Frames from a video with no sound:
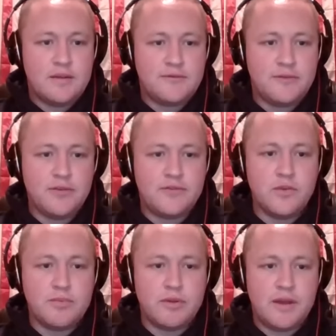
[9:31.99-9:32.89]
First
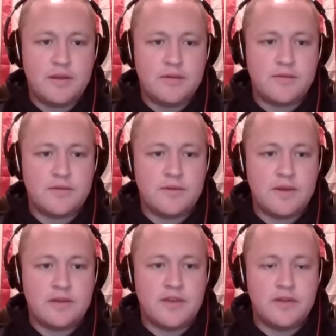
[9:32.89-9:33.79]
2 plays,
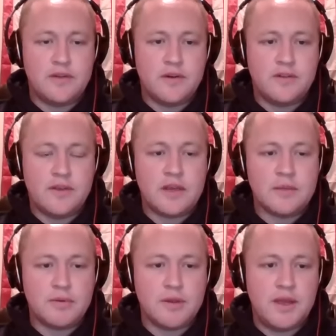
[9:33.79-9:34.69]
Jalen Hurts
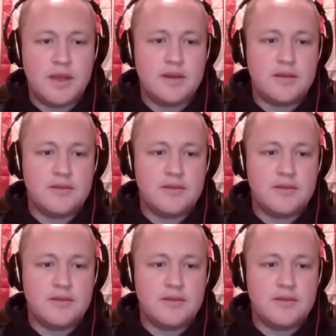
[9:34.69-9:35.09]
incomplete.